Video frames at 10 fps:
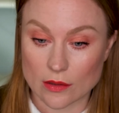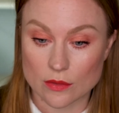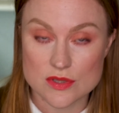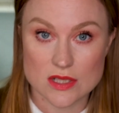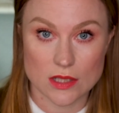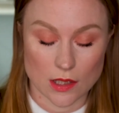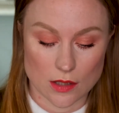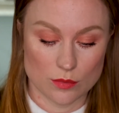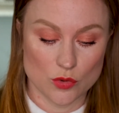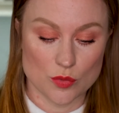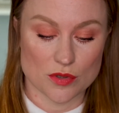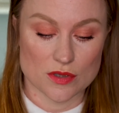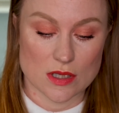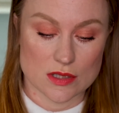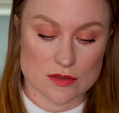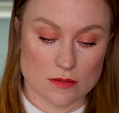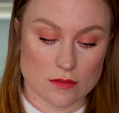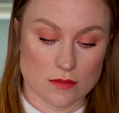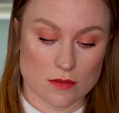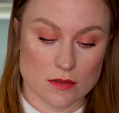I'm just going to load more product
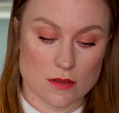on.